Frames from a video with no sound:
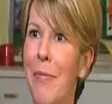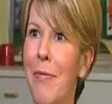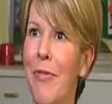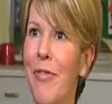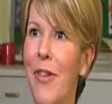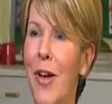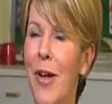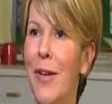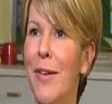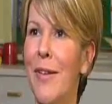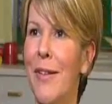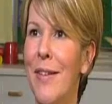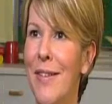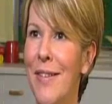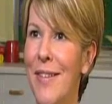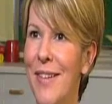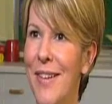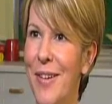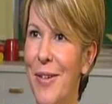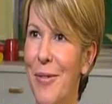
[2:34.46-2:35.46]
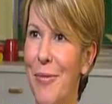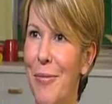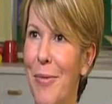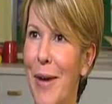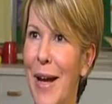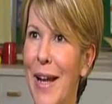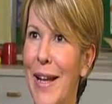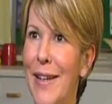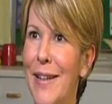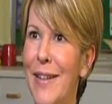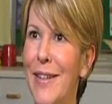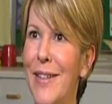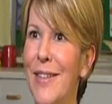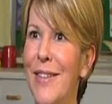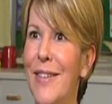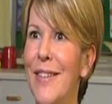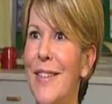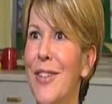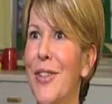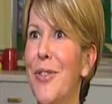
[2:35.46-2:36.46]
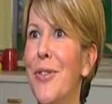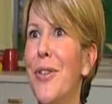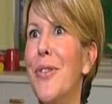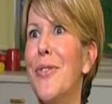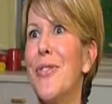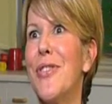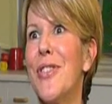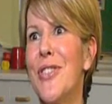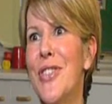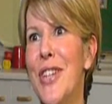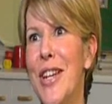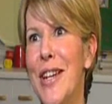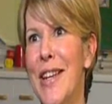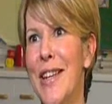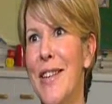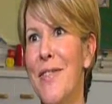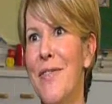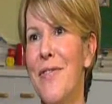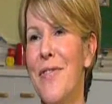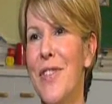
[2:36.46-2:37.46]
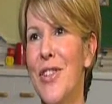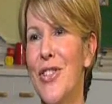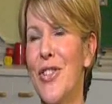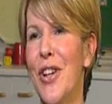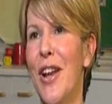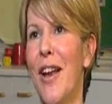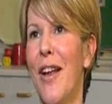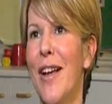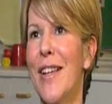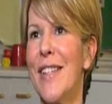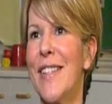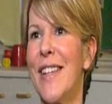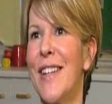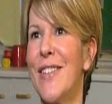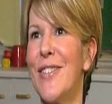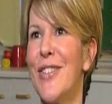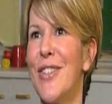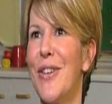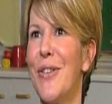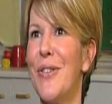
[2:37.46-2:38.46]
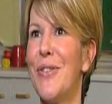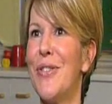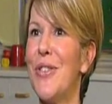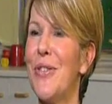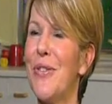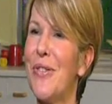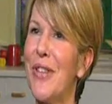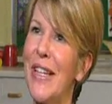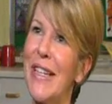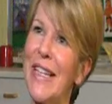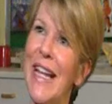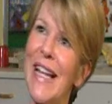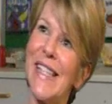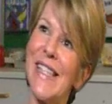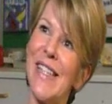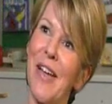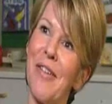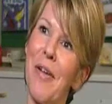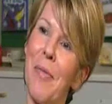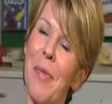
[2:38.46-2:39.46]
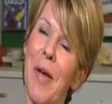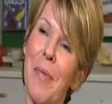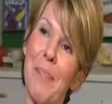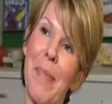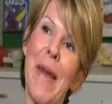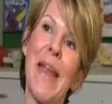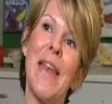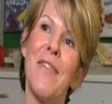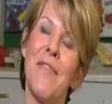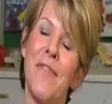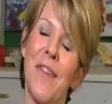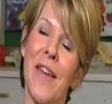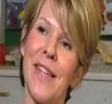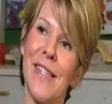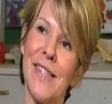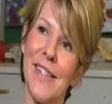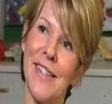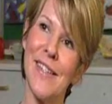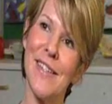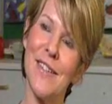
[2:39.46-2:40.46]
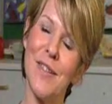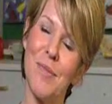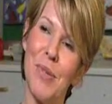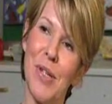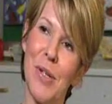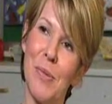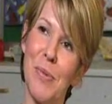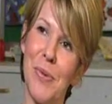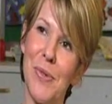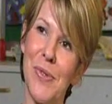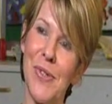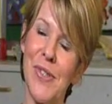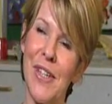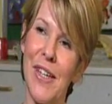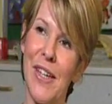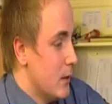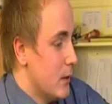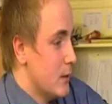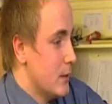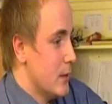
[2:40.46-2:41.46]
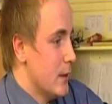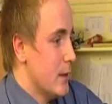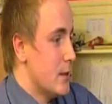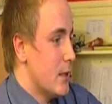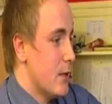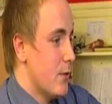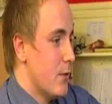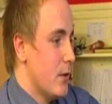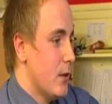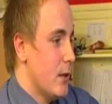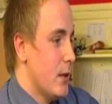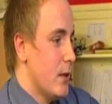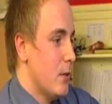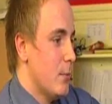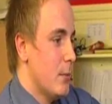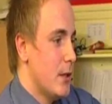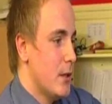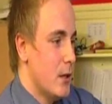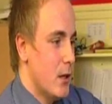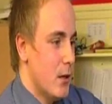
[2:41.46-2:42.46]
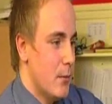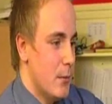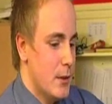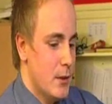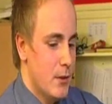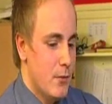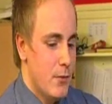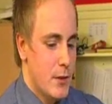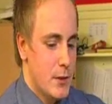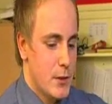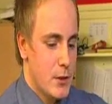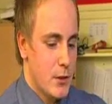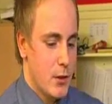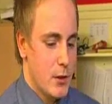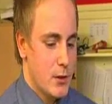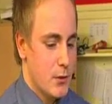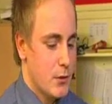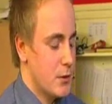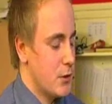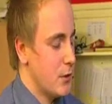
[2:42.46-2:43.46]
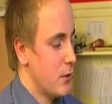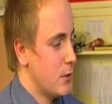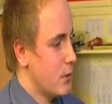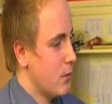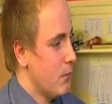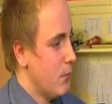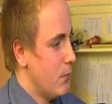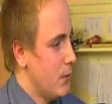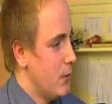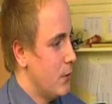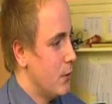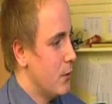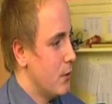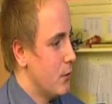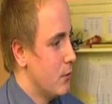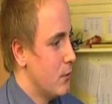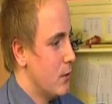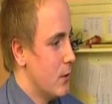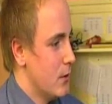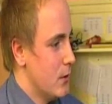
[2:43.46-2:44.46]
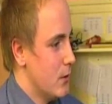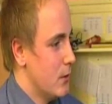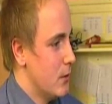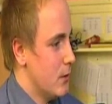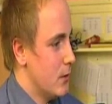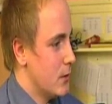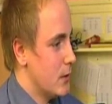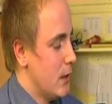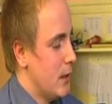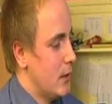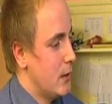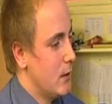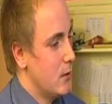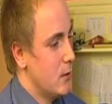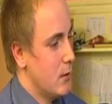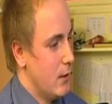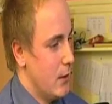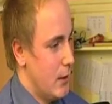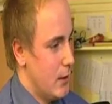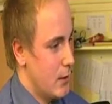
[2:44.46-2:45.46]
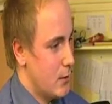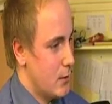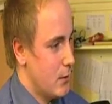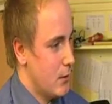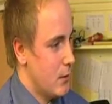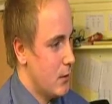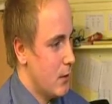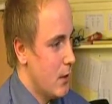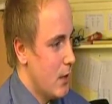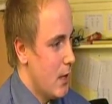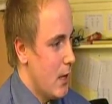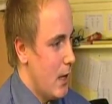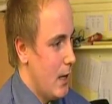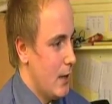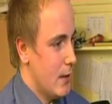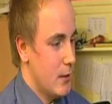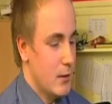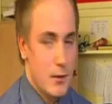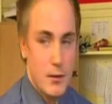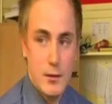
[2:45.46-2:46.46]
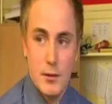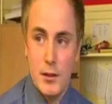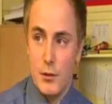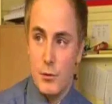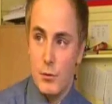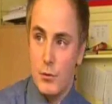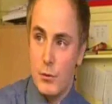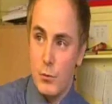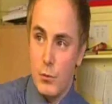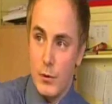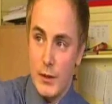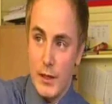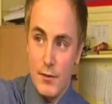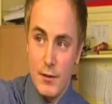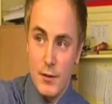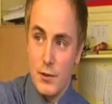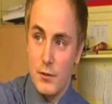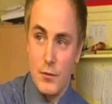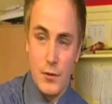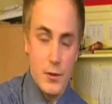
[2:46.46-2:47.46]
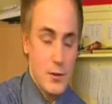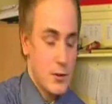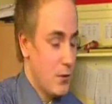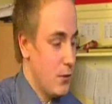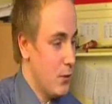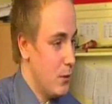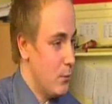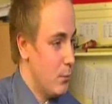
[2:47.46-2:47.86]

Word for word: fun when you use the Genee visualizer. Do you think that's a benefit to the pupils? Yeah, definitely. I mean the visualizer, it's just something new that's added to the lesson. And you know, whenever something's on the